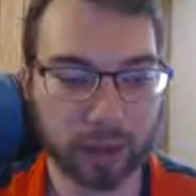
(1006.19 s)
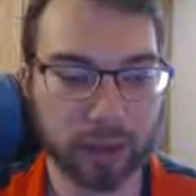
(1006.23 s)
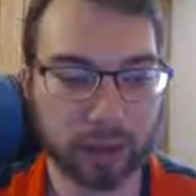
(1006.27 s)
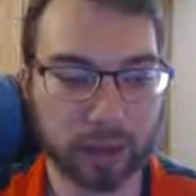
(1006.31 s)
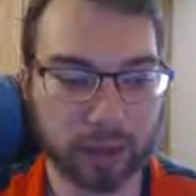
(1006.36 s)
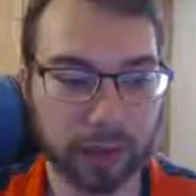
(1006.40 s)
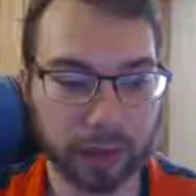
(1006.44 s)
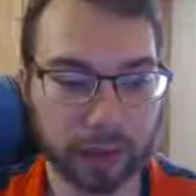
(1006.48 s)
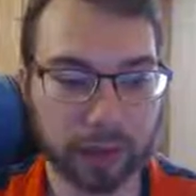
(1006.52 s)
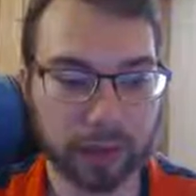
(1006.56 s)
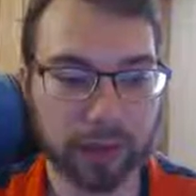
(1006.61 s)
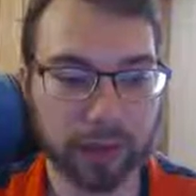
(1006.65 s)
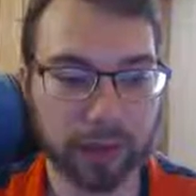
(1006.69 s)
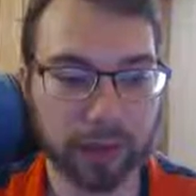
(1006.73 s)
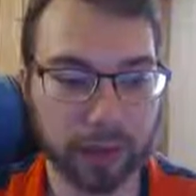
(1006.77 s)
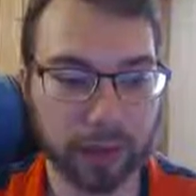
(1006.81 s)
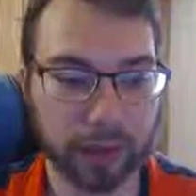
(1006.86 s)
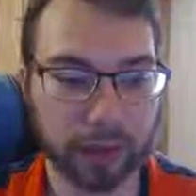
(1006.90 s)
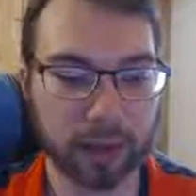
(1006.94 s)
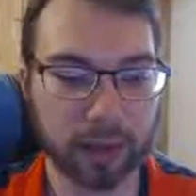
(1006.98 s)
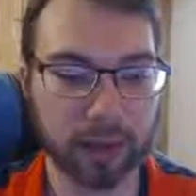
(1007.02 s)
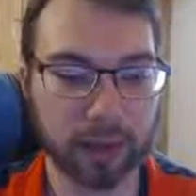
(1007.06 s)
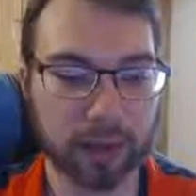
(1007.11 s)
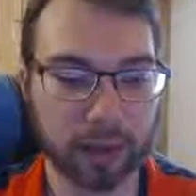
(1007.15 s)
You must
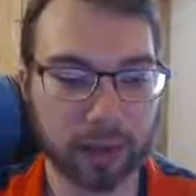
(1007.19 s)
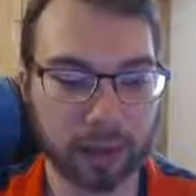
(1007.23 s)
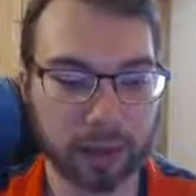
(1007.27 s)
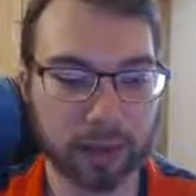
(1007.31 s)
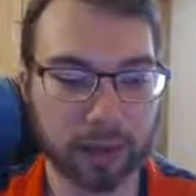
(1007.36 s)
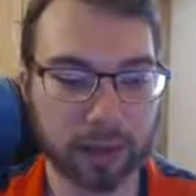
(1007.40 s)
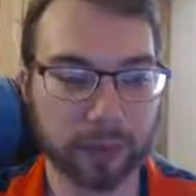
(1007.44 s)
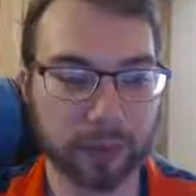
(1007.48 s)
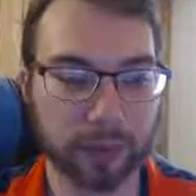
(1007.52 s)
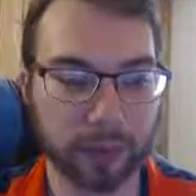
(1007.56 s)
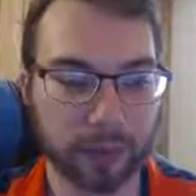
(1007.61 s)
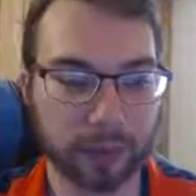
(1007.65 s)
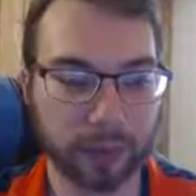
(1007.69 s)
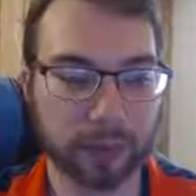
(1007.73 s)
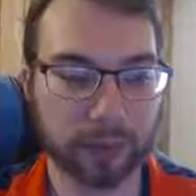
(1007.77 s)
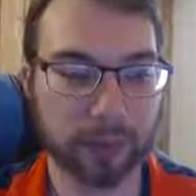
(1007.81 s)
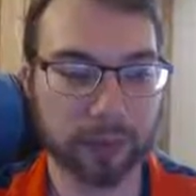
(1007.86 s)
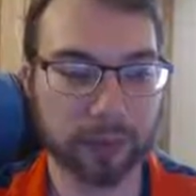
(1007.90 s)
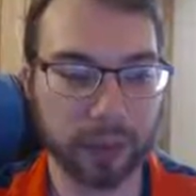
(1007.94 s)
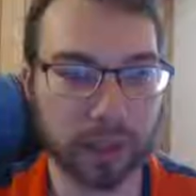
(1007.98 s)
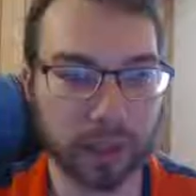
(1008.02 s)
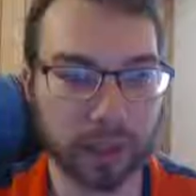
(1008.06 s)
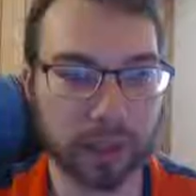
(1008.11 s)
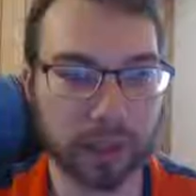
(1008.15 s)
have...
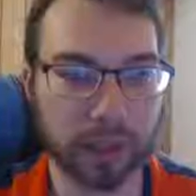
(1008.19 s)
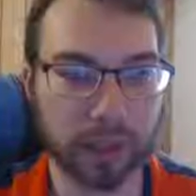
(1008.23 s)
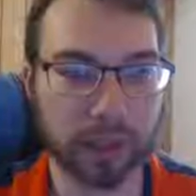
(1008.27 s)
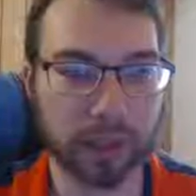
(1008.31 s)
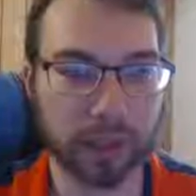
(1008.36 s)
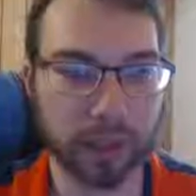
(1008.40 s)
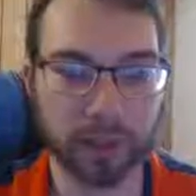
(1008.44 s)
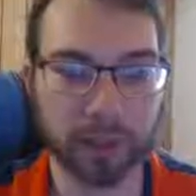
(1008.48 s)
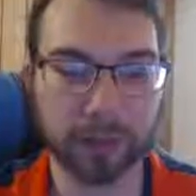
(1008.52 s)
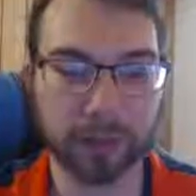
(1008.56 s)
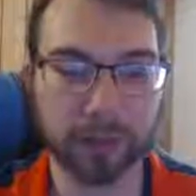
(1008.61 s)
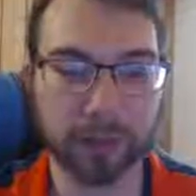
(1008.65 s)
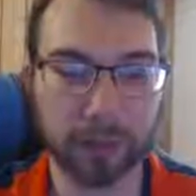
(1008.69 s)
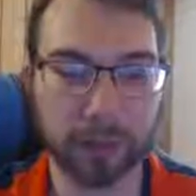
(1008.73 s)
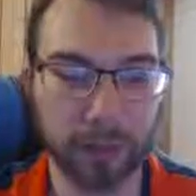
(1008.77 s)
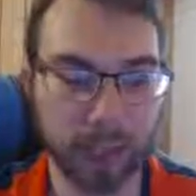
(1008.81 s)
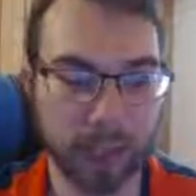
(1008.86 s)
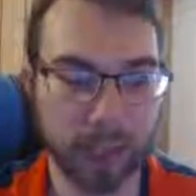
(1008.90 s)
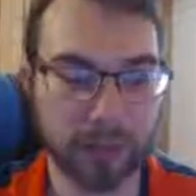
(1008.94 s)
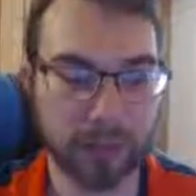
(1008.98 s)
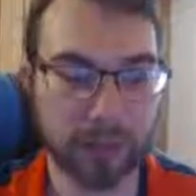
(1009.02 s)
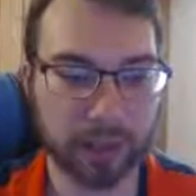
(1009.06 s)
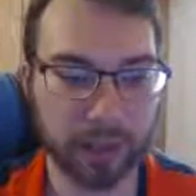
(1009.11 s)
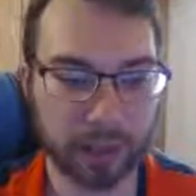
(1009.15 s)
That's a level 4
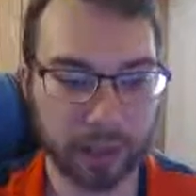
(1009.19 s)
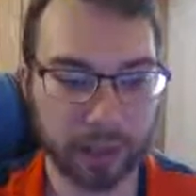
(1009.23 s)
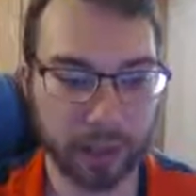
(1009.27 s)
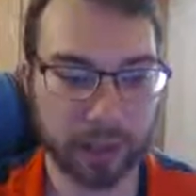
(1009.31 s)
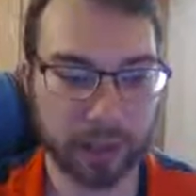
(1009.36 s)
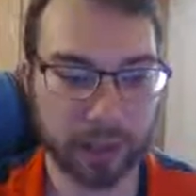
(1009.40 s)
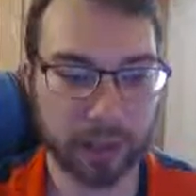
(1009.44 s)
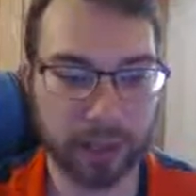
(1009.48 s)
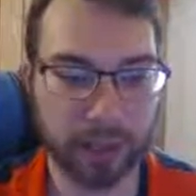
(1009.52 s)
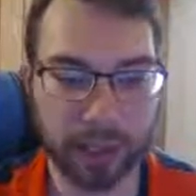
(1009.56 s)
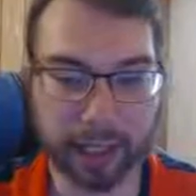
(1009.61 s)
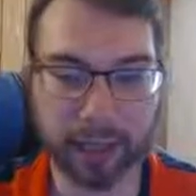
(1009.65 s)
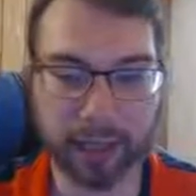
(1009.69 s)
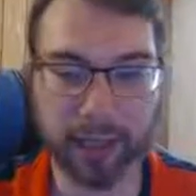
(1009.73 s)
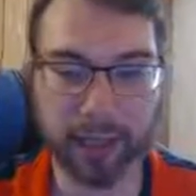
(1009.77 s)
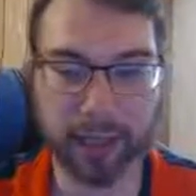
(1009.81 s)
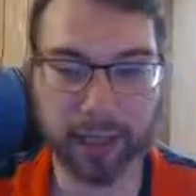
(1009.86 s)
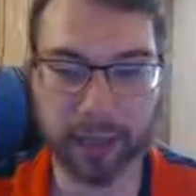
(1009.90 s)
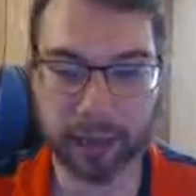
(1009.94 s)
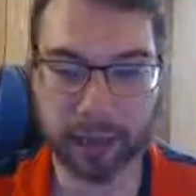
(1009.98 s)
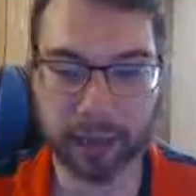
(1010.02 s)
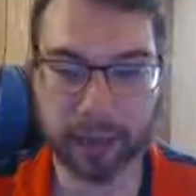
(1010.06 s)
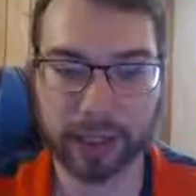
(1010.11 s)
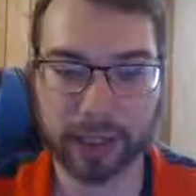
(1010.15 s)
monster? Dang.
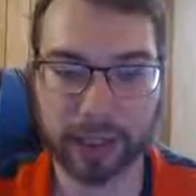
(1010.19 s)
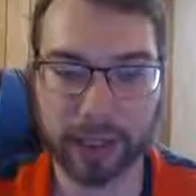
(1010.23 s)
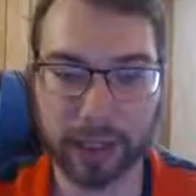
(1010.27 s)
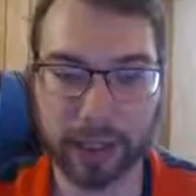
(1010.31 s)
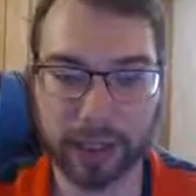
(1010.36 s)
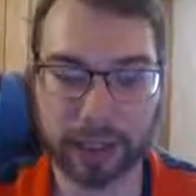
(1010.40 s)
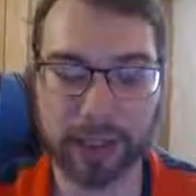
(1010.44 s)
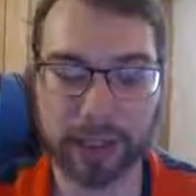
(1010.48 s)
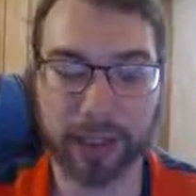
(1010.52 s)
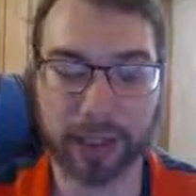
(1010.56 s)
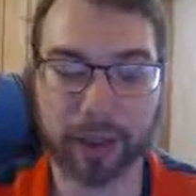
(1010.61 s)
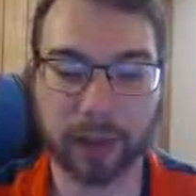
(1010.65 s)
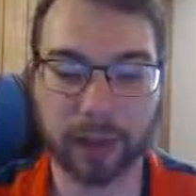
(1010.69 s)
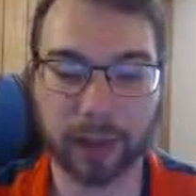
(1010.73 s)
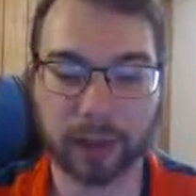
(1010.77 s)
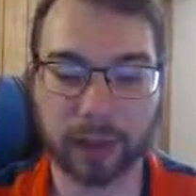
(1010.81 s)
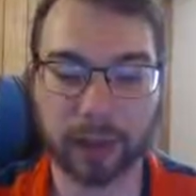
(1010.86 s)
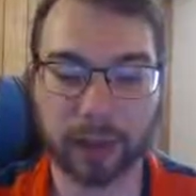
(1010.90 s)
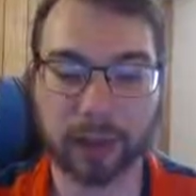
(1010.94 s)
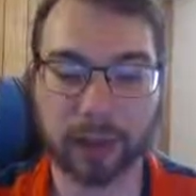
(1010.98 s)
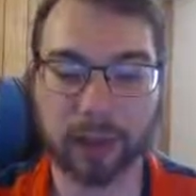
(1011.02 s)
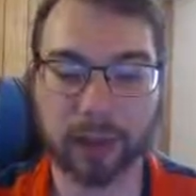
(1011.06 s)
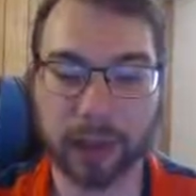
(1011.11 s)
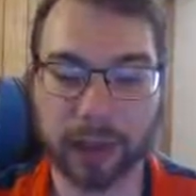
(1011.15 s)
1800 attack. I wonder if he's
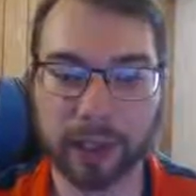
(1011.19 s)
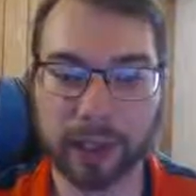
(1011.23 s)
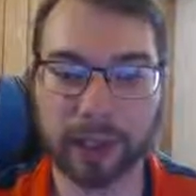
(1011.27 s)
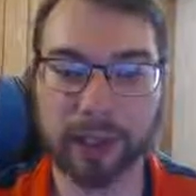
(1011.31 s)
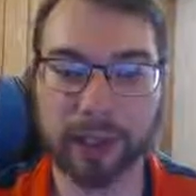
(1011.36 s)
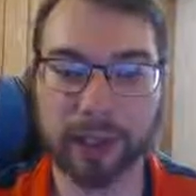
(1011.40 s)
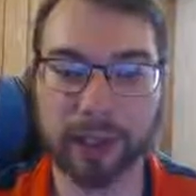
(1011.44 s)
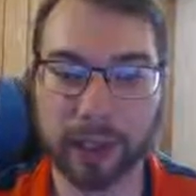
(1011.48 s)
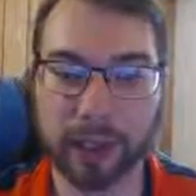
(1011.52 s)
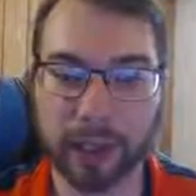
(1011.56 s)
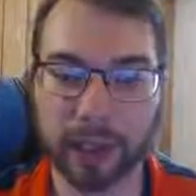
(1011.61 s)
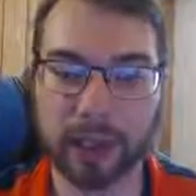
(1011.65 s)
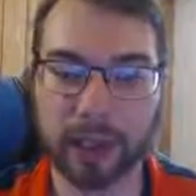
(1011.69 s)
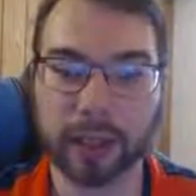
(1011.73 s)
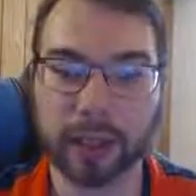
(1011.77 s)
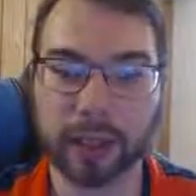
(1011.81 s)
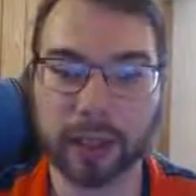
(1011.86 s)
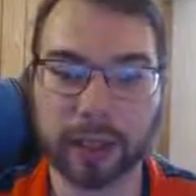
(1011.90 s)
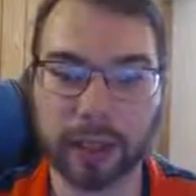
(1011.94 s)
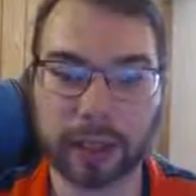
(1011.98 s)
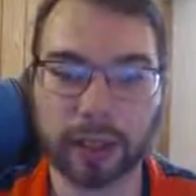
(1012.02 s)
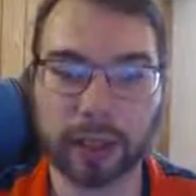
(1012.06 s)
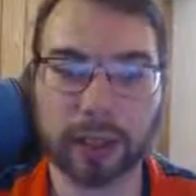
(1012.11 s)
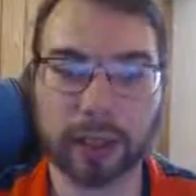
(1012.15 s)
going to go in.
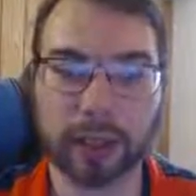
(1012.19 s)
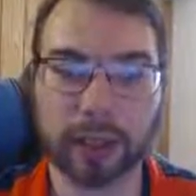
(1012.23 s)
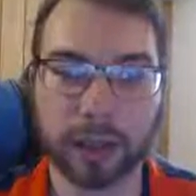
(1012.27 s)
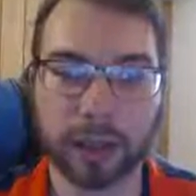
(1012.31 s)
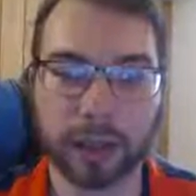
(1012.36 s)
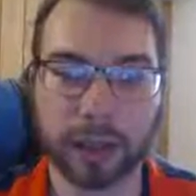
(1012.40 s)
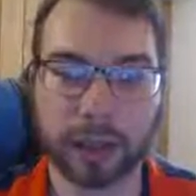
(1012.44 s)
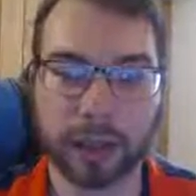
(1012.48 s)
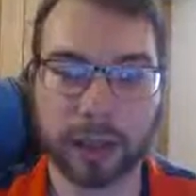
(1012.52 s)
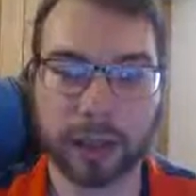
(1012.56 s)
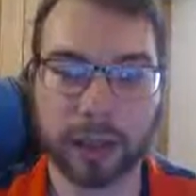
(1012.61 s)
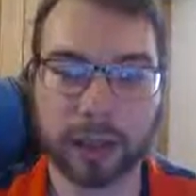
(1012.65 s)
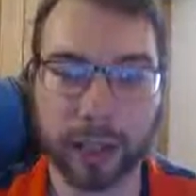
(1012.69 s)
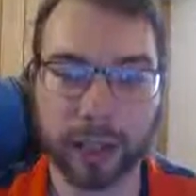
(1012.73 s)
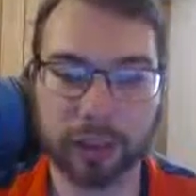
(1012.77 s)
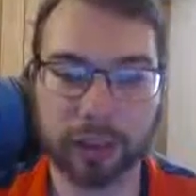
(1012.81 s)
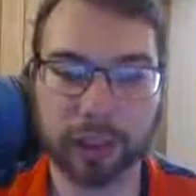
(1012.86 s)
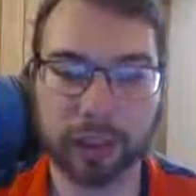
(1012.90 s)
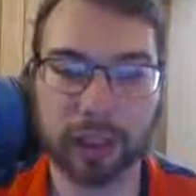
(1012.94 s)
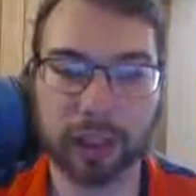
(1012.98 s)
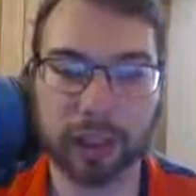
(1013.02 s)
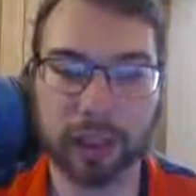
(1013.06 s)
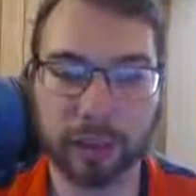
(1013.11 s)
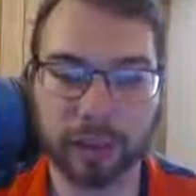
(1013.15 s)

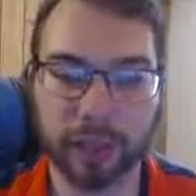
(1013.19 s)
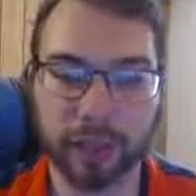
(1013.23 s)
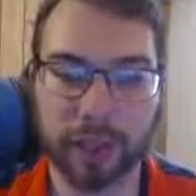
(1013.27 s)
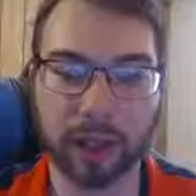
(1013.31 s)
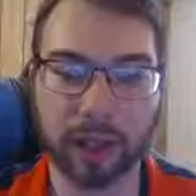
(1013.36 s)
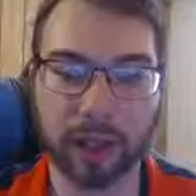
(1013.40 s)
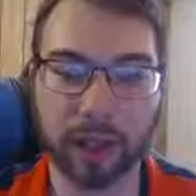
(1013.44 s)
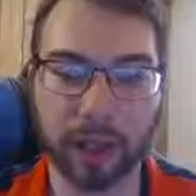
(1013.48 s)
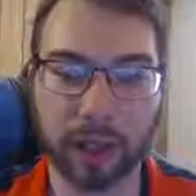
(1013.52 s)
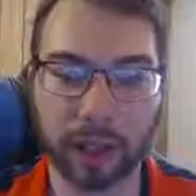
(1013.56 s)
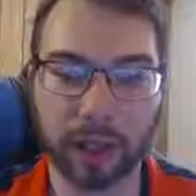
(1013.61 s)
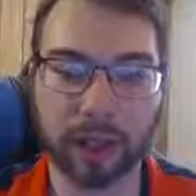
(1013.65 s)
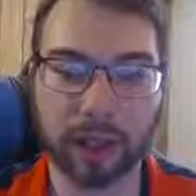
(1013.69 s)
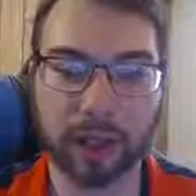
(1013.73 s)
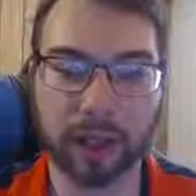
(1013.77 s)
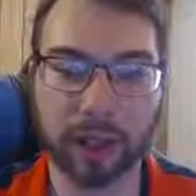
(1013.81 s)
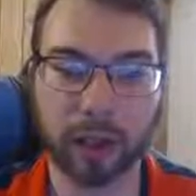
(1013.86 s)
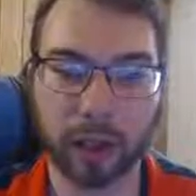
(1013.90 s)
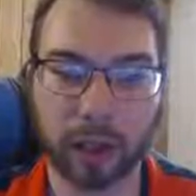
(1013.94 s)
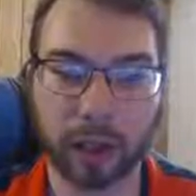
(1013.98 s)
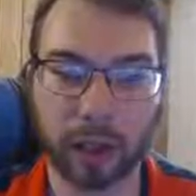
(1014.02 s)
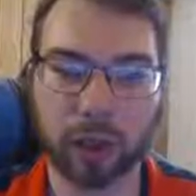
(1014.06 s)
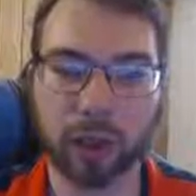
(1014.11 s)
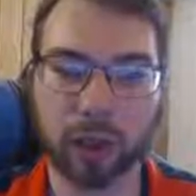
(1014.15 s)
Legend of the Heart.
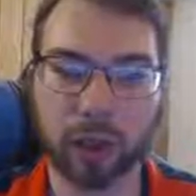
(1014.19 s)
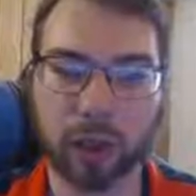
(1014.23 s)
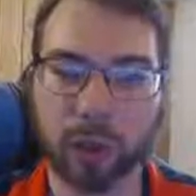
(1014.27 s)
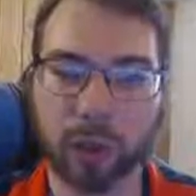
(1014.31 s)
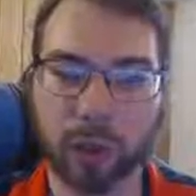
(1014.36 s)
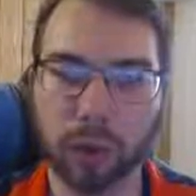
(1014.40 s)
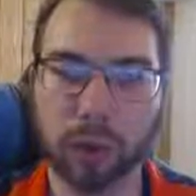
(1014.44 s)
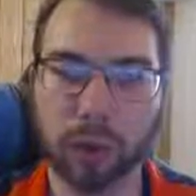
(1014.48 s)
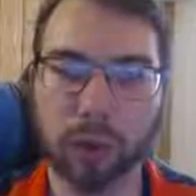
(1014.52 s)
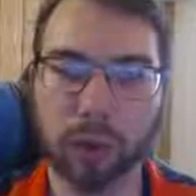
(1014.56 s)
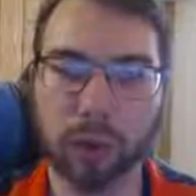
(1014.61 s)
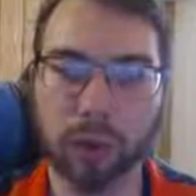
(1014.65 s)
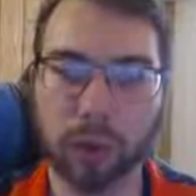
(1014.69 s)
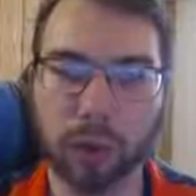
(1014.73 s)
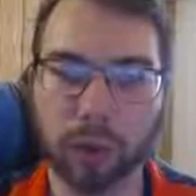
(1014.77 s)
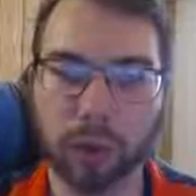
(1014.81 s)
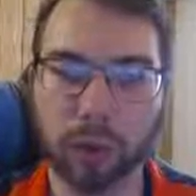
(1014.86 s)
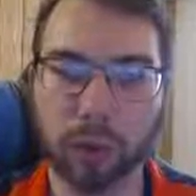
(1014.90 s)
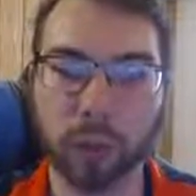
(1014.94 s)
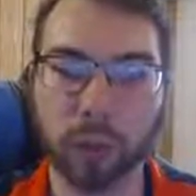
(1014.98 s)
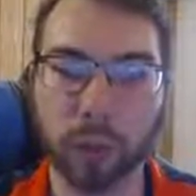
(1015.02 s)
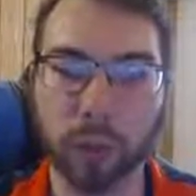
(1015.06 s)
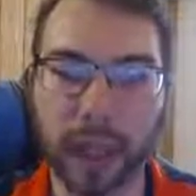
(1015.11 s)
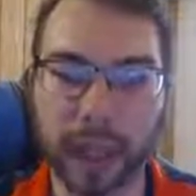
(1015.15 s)
Oh,
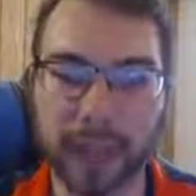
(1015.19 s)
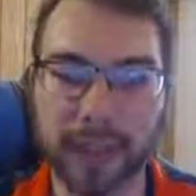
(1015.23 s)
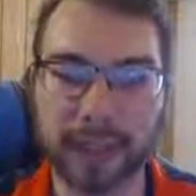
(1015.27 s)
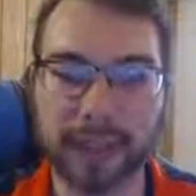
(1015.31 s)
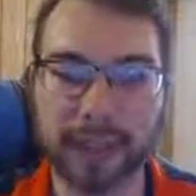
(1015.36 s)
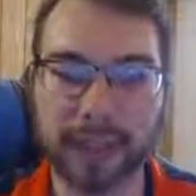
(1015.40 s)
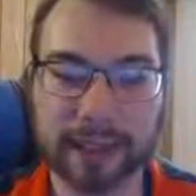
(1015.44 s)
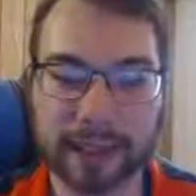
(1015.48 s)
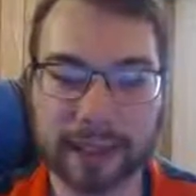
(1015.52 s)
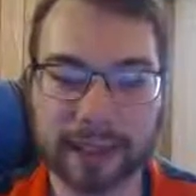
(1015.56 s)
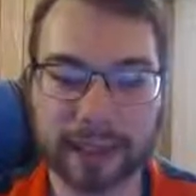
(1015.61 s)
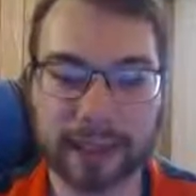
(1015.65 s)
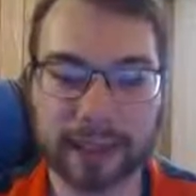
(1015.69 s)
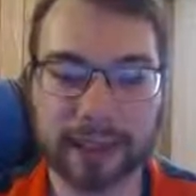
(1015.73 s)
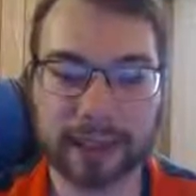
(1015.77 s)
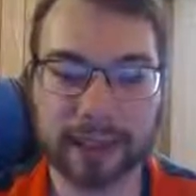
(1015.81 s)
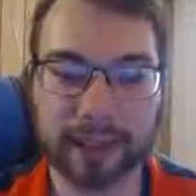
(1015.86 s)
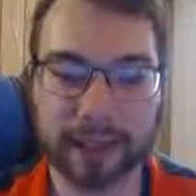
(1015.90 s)
what?